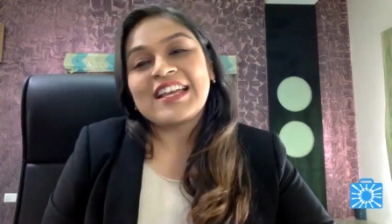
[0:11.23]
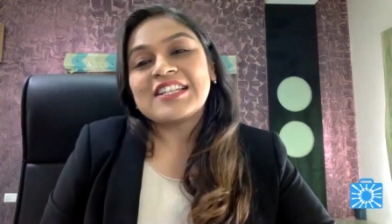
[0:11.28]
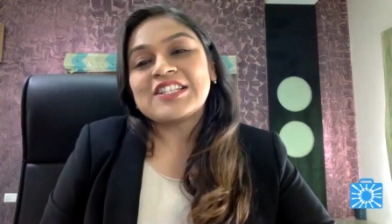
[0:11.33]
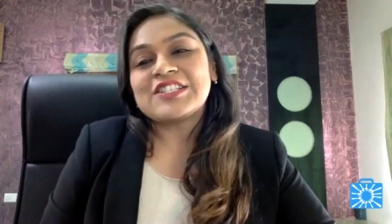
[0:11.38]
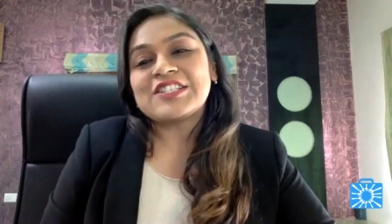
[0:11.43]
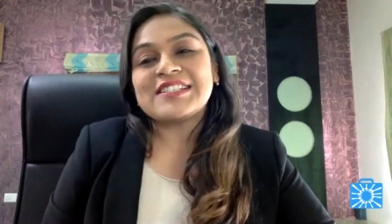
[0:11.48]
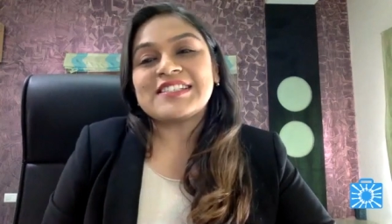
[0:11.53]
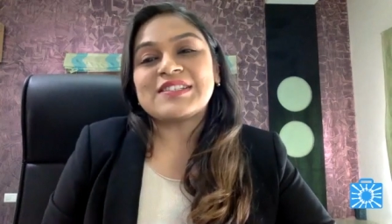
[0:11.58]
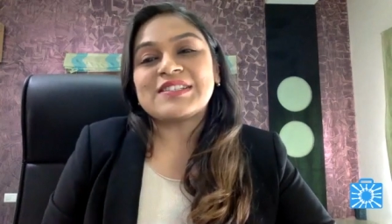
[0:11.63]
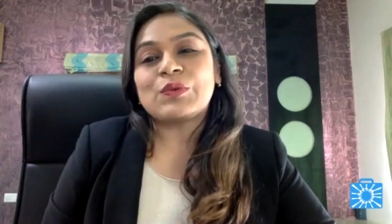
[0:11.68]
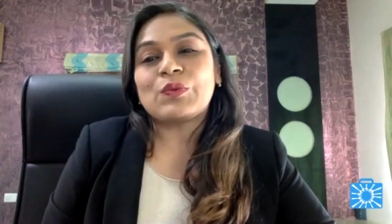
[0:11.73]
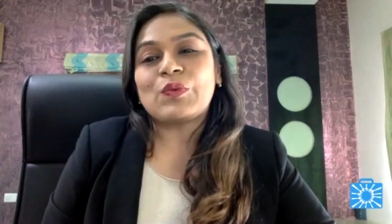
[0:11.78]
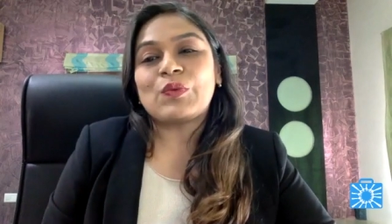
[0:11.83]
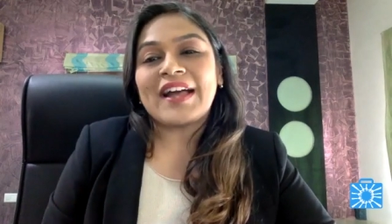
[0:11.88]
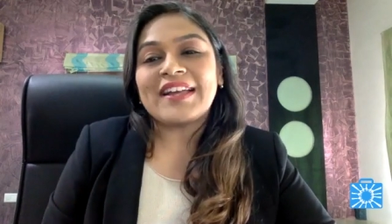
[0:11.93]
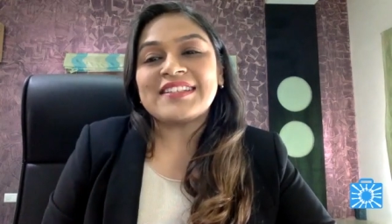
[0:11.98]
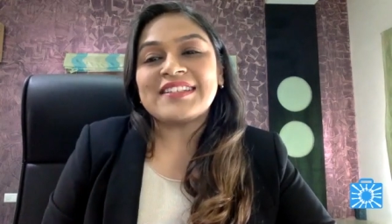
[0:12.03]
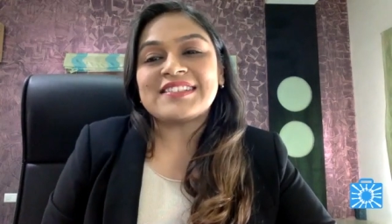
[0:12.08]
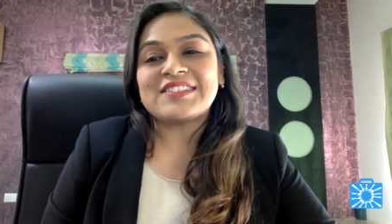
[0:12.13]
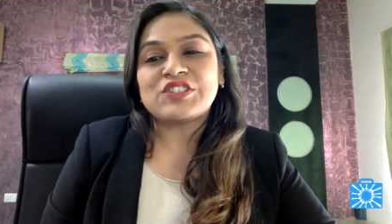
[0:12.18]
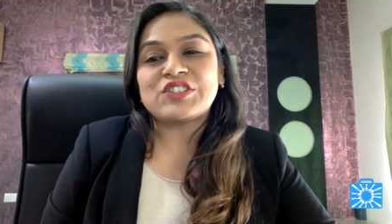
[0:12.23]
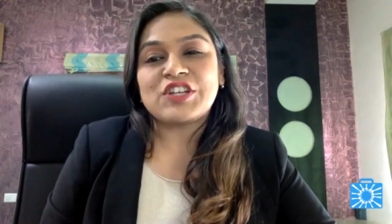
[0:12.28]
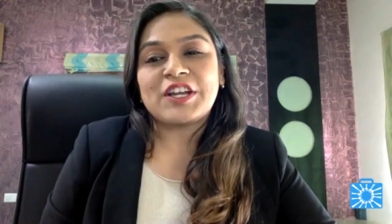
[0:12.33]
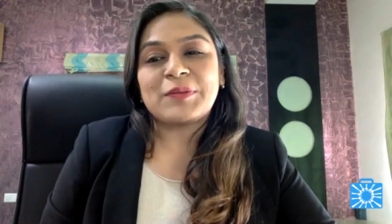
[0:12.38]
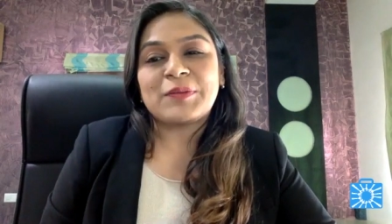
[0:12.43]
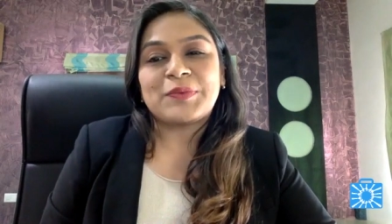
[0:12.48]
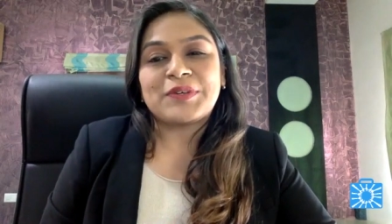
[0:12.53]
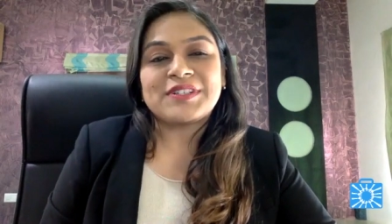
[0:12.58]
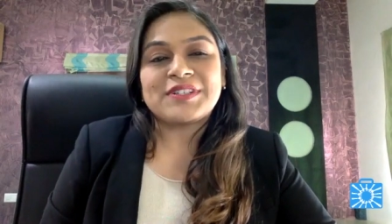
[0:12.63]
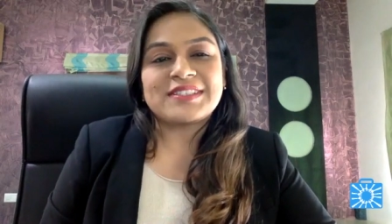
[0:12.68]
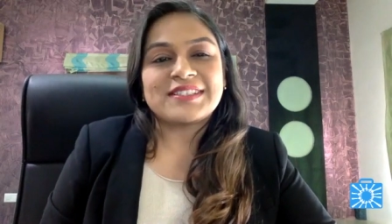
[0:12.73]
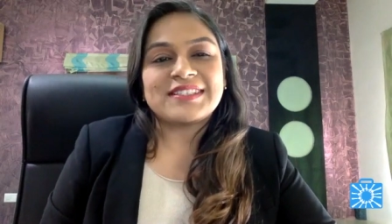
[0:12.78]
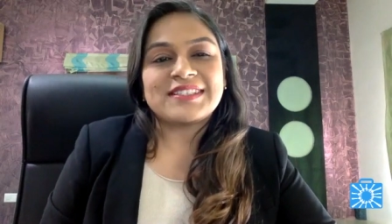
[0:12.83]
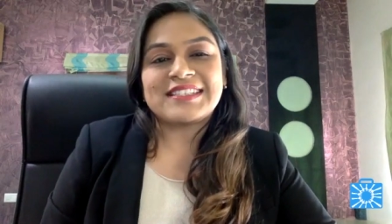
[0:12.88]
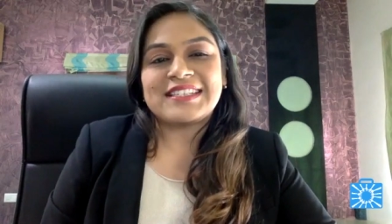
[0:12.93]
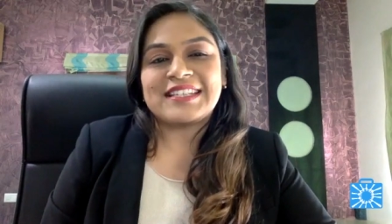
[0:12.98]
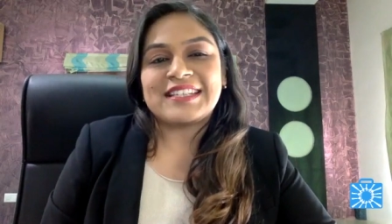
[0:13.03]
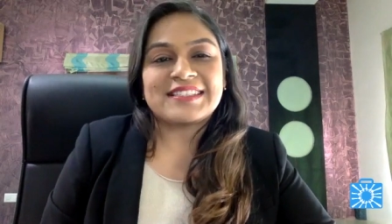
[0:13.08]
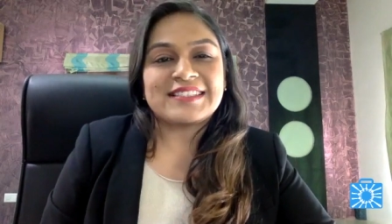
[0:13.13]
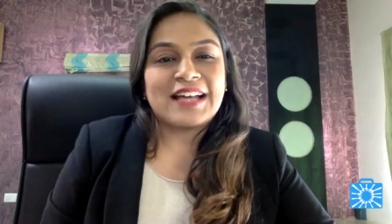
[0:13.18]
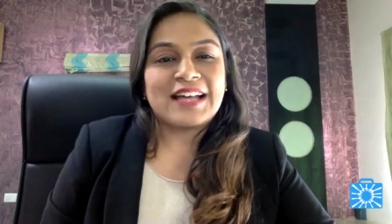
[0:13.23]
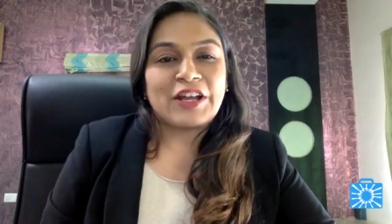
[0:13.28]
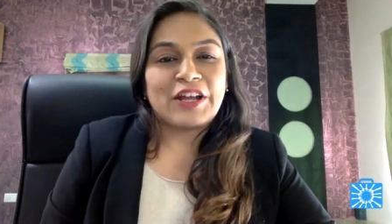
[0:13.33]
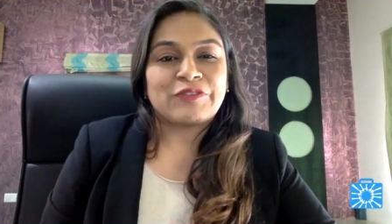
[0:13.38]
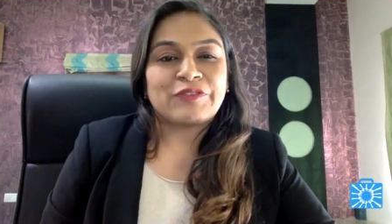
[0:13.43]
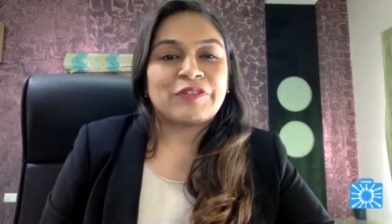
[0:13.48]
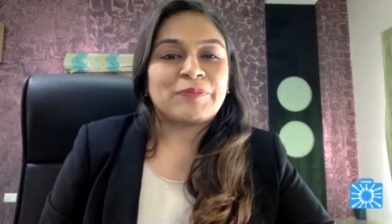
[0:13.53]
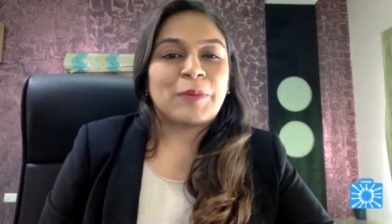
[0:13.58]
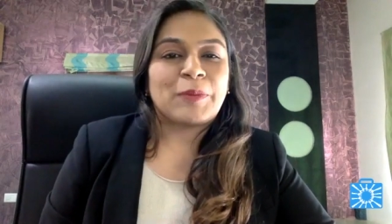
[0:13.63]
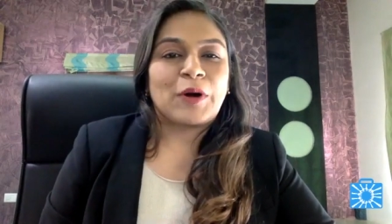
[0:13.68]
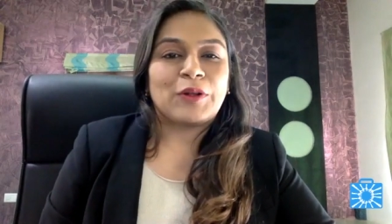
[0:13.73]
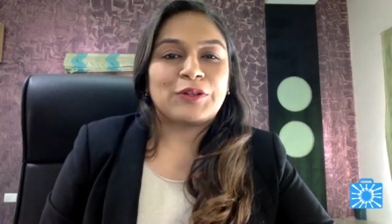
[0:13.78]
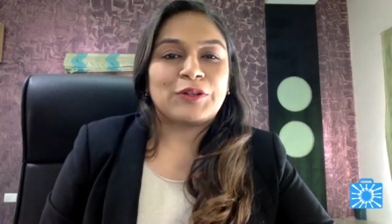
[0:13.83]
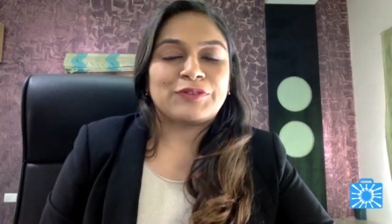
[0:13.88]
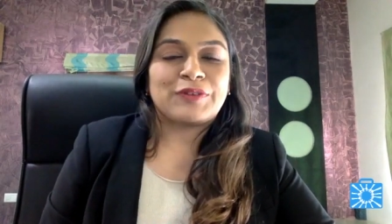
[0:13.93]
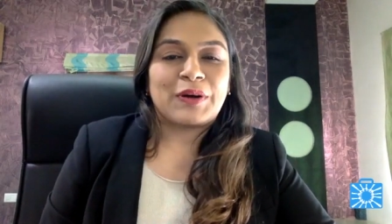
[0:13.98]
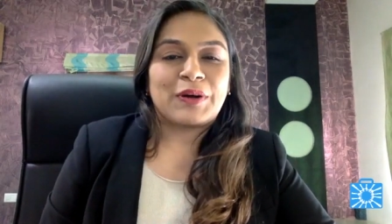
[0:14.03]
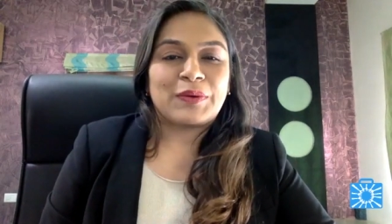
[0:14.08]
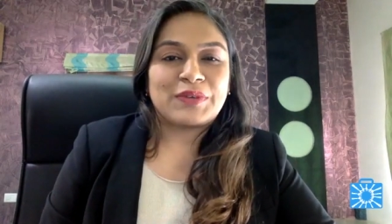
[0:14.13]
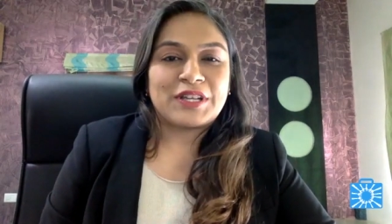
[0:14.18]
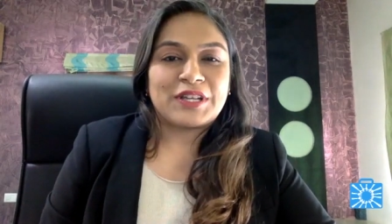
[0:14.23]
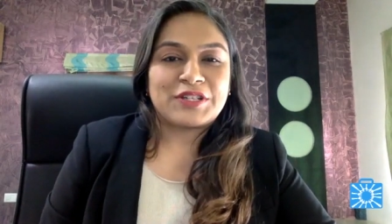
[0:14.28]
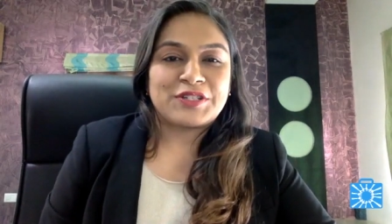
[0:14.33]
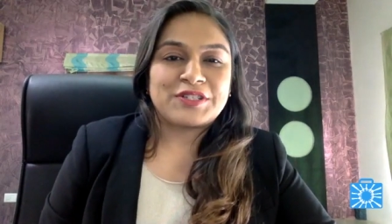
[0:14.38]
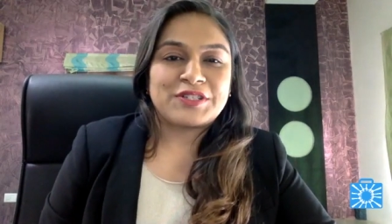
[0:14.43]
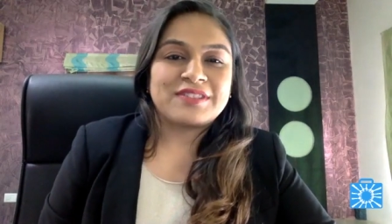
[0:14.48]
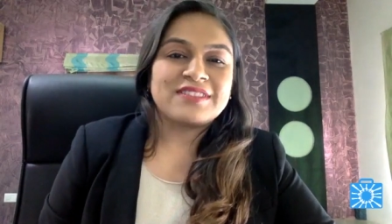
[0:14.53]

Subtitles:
She's the Vice Chairperson CSR of Apollo Foundation.